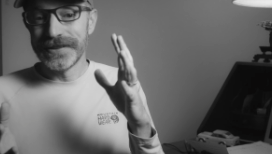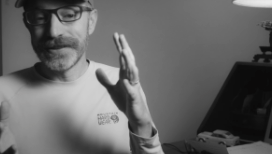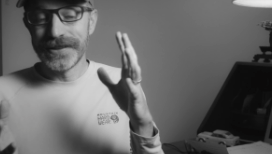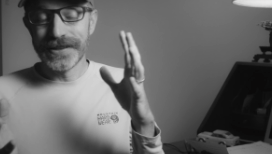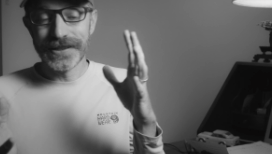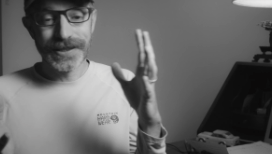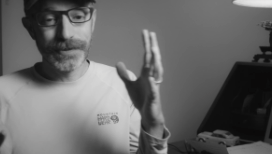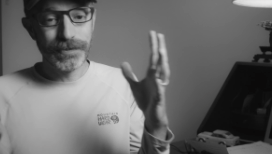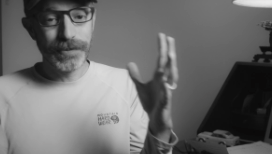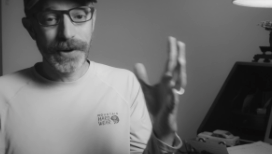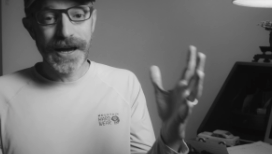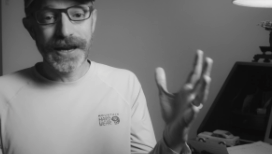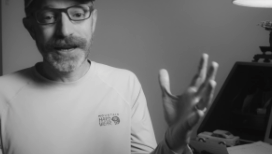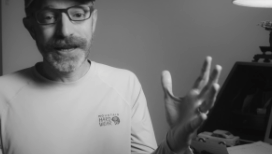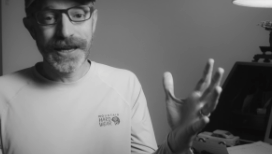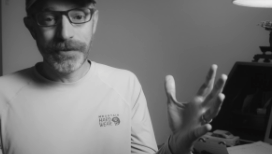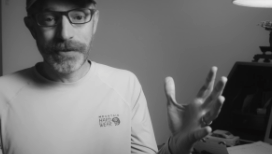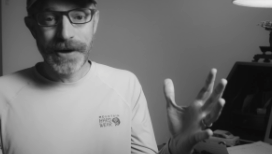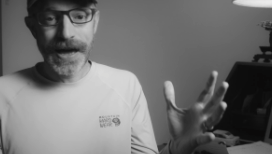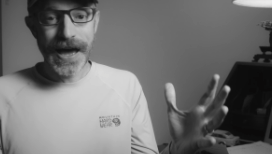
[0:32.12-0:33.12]
Despite
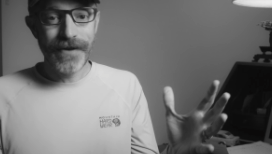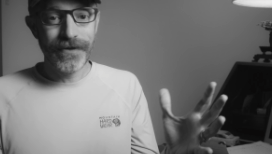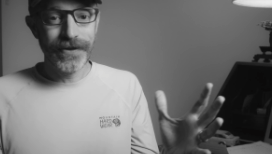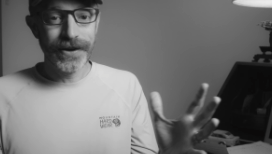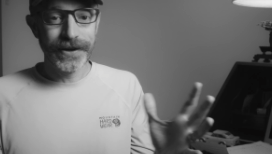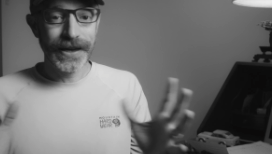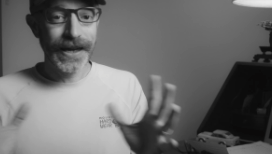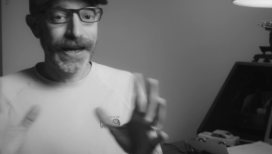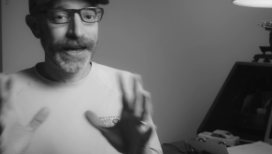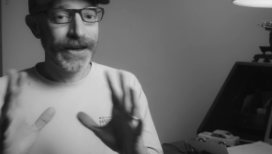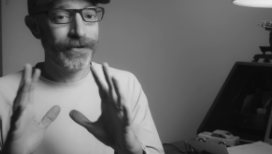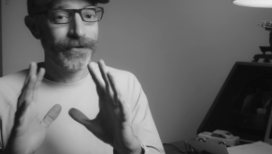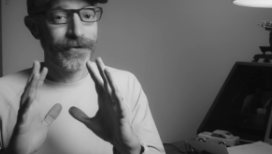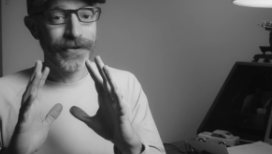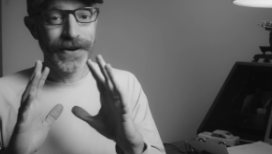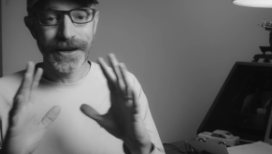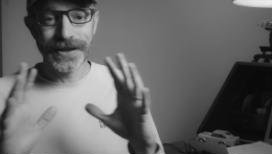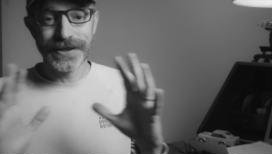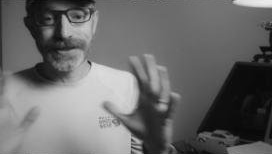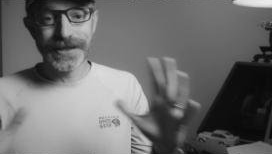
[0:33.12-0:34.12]
him having a
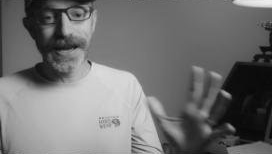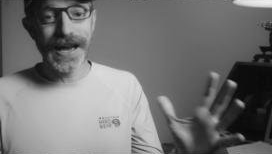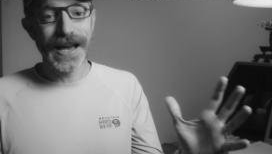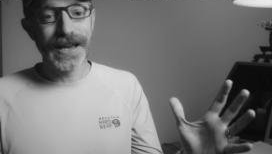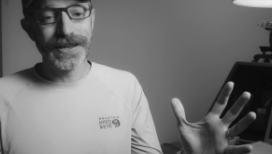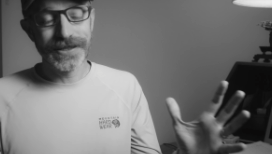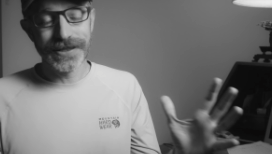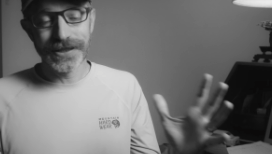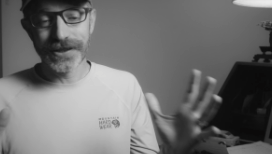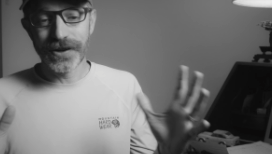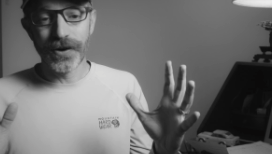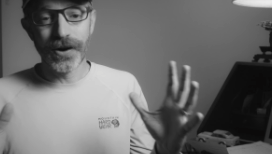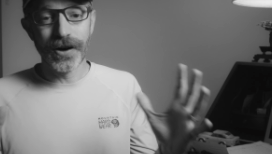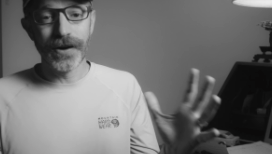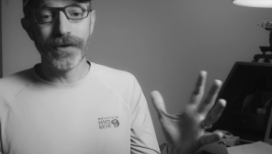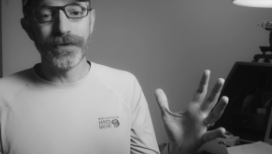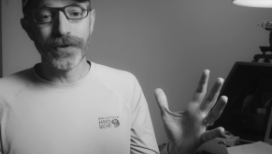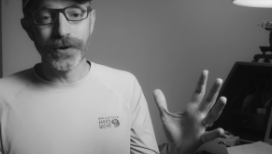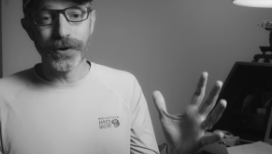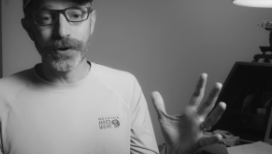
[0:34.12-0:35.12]
fantastic
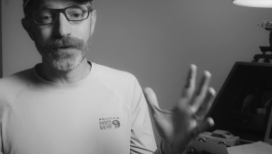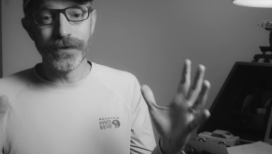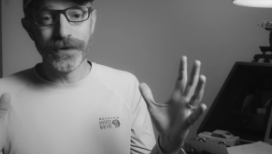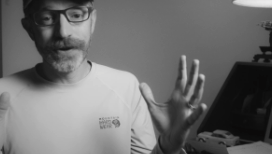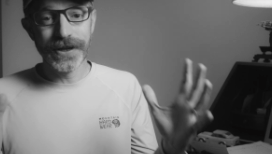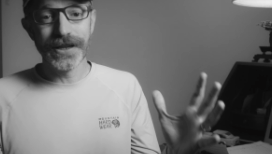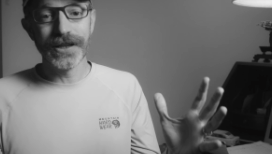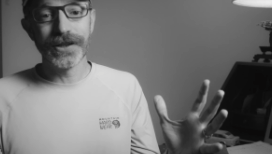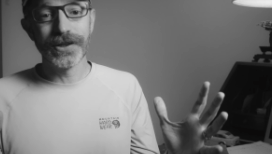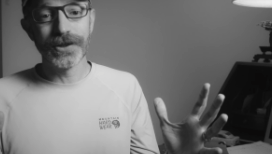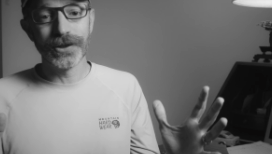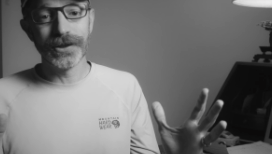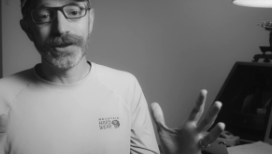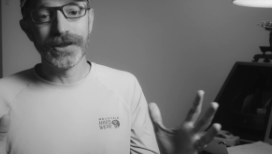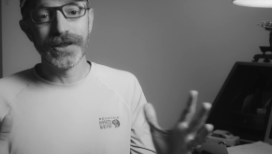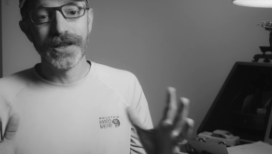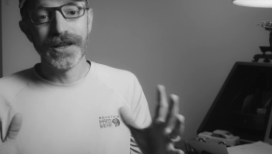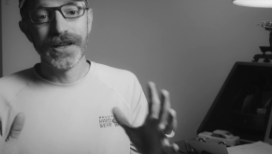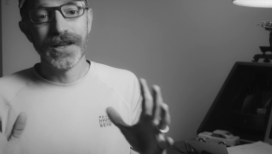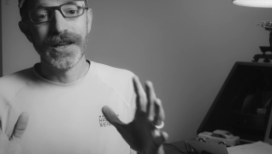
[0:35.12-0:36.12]
off-road
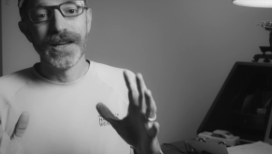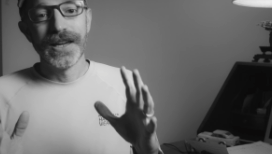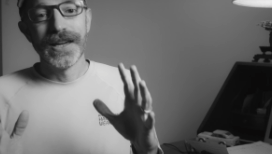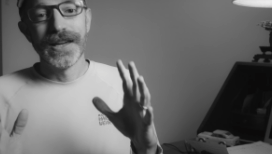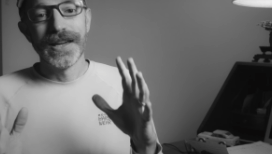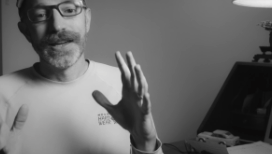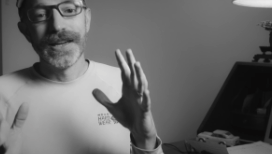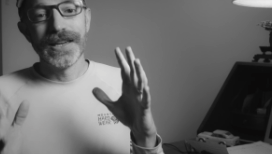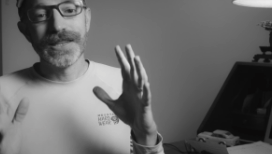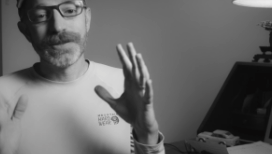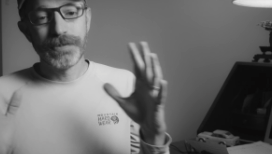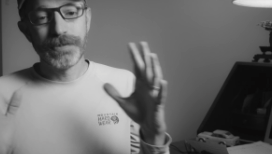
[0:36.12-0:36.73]
vehicle, his